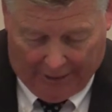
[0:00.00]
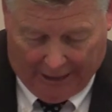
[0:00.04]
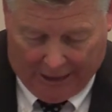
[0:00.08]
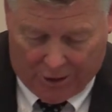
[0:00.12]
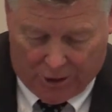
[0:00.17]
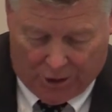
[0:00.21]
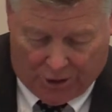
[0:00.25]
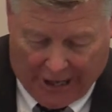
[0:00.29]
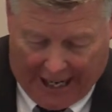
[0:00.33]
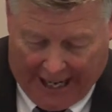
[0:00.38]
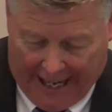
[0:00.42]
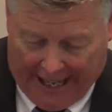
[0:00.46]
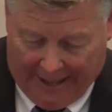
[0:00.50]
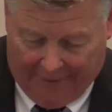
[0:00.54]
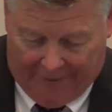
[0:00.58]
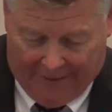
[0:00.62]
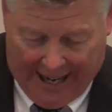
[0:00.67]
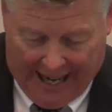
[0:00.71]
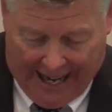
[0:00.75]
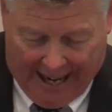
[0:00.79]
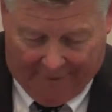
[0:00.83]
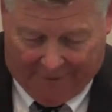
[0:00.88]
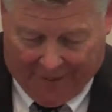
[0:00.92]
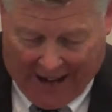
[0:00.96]
and sin.
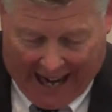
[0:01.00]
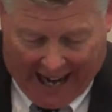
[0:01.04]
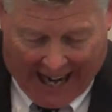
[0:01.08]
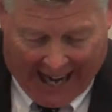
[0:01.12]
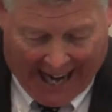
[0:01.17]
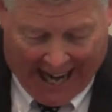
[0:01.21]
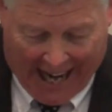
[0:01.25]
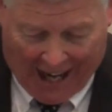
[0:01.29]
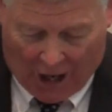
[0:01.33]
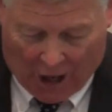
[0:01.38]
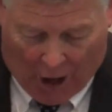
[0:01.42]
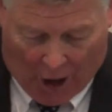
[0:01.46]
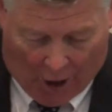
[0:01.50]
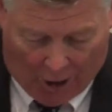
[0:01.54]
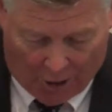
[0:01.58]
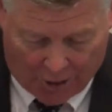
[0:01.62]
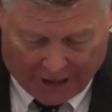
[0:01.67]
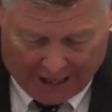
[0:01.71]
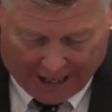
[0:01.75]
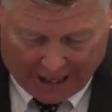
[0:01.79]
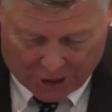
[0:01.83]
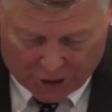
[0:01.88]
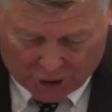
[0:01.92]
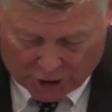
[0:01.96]
If, if thy hand calls
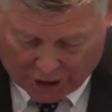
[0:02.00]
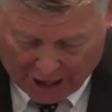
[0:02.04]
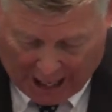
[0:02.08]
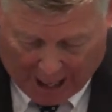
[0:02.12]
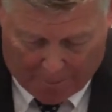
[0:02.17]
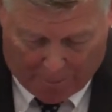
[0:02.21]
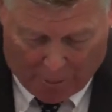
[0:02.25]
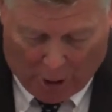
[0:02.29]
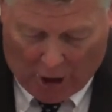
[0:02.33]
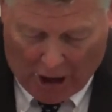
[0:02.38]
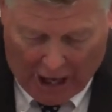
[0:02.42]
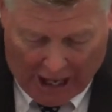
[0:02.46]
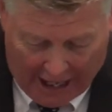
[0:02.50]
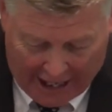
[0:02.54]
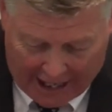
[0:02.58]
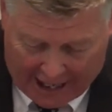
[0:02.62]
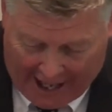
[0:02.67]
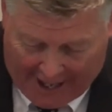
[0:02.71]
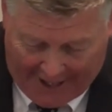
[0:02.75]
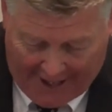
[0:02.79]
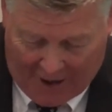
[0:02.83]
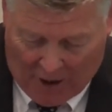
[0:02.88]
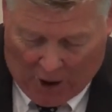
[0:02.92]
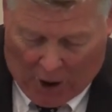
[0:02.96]
thee to stumble,
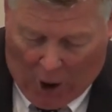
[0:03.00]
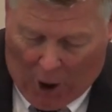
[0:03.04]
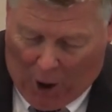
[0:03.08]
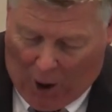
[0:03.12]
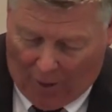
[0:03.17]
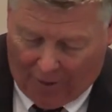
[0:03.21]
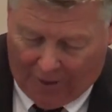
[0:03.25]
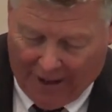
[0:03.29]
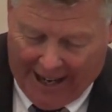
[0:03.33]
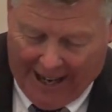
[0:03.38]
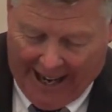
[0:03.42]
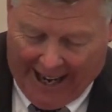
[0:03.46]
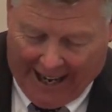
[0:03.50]
cut it off.